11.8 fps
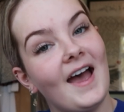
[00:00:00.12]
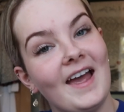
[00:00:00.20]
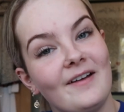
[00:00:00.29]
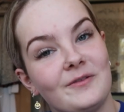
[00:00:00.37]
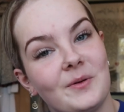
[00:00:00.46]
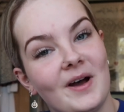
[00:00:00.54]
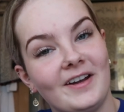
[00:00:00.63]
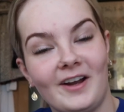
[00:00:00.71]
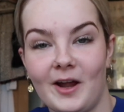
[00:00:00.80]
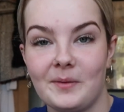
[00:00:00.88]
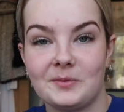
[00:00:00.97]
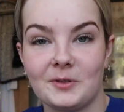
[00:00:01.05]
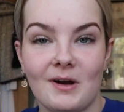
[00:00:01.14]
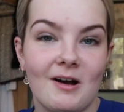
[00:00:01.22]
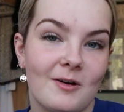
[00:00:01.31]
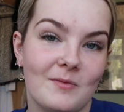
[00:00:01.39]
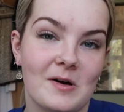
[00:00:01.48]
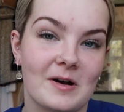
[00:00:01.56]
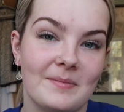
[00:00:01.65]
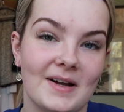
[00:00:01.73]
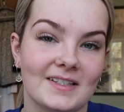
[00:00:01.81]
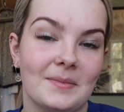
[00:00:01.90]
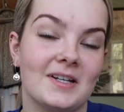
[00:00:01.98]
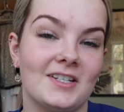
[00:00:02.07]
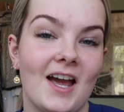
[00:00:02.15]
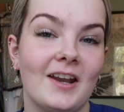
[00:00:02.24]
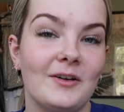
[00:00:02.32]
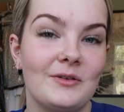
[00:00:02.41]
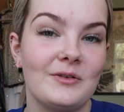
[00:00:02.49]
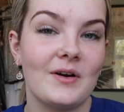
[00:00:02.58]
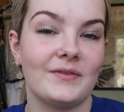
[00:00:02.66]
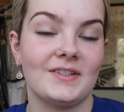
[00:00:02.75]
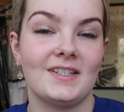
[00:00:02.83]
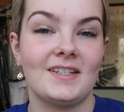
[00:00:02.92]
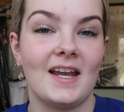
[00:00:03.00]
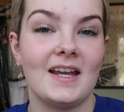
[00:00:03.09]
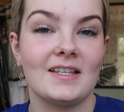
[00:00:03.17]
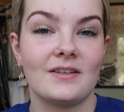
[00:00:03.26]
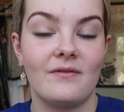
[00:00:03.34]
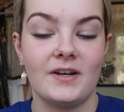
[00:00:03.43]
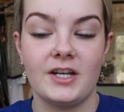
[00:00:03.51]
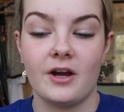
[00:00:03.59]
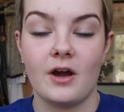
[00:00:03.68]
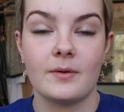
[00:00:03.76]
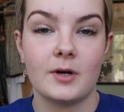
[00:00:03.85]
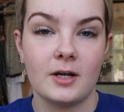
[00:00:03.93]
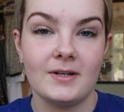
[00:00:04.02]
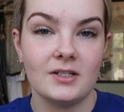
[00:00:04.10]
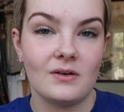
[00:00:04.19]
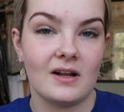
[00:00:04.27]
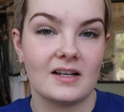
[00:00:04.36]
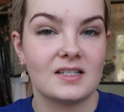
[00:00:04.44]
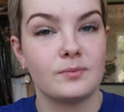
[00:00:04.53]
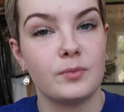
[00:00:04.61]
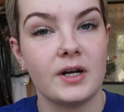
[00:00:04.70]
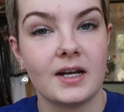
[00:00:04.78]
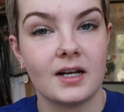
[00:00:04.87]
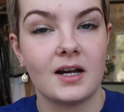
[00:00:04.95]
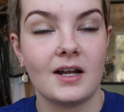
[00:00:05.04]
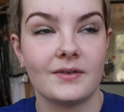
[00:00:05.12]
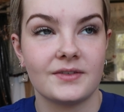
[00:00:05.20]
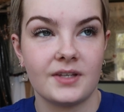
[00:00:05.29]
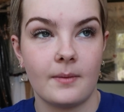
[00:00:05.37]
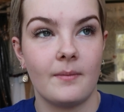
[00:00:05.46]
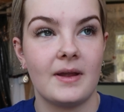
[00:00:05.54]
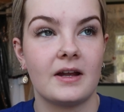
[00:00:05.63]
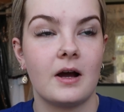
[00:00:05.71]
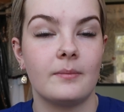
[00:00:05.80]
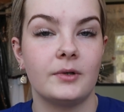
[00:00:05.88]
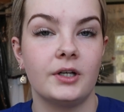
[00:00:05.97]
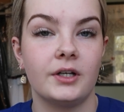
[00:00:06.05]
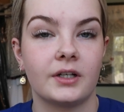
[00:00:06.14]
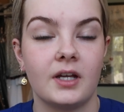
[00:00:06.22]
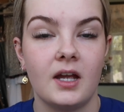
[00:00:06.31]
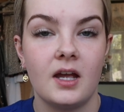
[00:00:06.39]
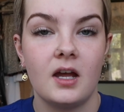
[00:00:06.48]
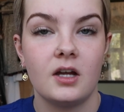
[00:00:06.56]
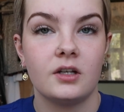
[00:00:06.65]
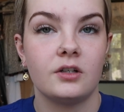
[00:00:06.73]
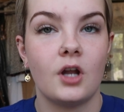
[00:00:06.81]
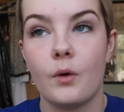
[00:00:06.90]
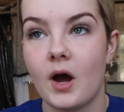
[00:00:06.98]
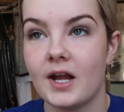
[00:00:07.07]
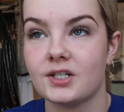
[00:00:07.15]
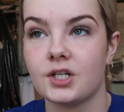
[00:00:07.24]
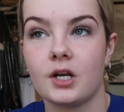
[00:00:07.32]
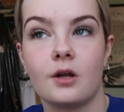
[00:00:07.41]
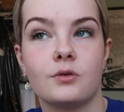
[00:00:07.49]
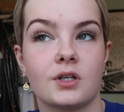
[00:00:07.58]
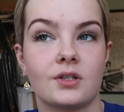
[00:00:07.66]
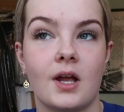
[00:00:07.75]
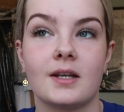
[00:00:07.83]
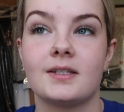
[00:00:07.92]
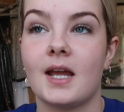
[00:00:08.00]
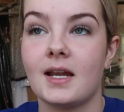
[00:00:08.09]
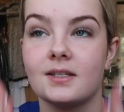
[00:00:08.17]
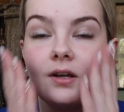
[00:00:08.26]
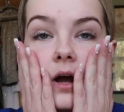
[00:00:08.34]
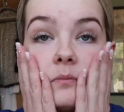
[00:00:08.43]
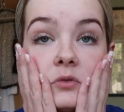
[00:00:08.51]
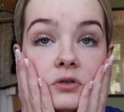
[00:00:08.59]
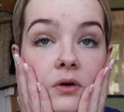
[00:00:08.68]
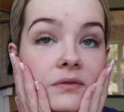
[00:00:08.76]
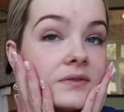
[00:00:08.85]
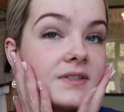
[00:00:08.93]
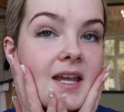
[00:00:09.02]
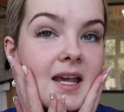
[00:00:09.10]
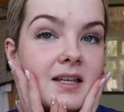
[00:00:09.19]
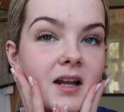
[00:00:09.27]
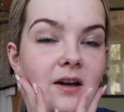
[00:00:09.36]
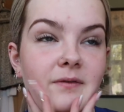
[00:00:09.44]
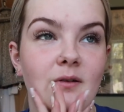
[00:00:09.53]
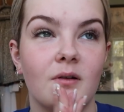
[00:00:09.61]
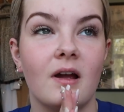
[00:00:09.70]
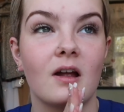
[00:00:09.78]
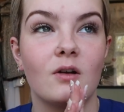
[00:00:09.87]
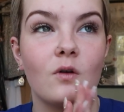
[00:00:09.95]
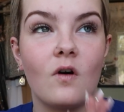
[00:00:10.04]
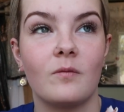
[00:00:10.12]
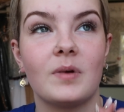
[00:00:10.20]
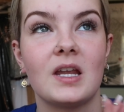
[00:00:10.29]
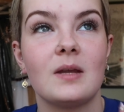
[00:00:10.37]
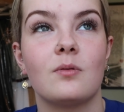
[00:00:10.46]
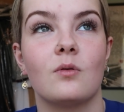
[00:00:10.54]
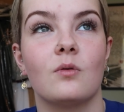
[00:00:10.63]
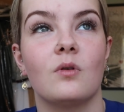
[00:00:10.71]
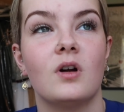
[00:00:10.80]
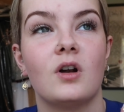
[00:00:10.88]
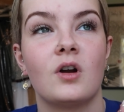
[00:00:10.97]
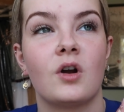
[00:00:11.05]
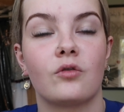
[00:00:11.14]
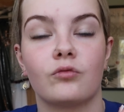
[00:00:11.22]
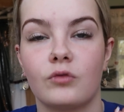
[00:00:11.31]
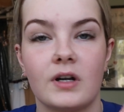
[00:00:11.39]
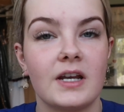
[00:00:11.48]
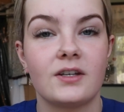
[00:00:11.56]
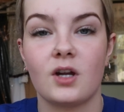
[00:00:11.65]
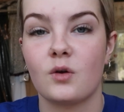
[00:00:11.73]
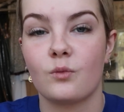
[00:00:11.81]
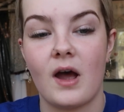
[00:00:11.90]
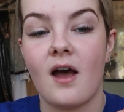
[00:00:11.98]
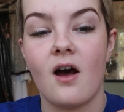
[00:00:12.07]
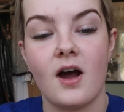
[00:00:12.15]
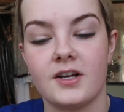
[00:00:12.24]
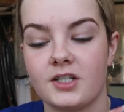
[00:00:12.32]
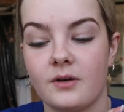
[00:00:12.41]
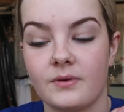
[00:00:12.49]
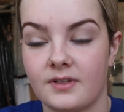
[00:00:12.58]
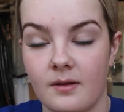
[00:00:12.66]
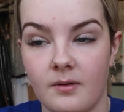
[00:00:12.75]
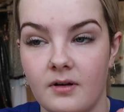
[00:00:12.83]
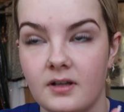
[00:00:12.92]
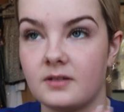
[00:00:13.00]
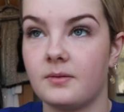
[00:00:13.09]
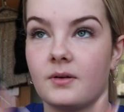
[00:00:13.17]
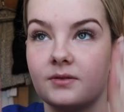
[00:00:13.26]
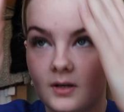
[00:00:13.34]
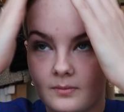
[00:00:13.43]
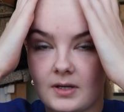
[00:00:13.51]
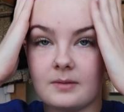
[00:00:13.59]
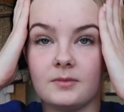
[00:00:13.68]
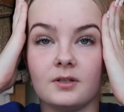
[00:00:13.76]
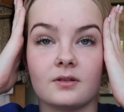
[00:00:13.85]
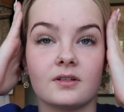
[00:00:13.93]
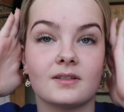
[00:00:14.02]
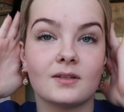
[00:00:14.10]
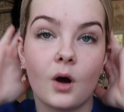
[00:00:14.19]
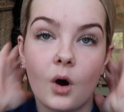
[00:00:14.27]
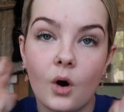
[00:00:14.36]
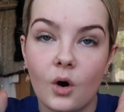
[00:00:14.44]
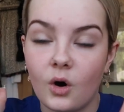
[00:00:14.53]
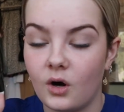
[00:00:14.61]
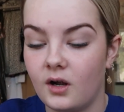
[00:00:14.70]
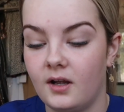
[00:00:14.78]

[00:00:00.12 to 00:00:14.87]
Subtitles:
Hi everyone, I hope you're well and welcome back to my channel. For today's video I'm going to be doing like a spring kind of summer makeup look. No eyeshadow, just like daytime soft skin. I feel like a lot of people really don't wear eyeshadow in summer, and to be honest I don't blame you because it's hot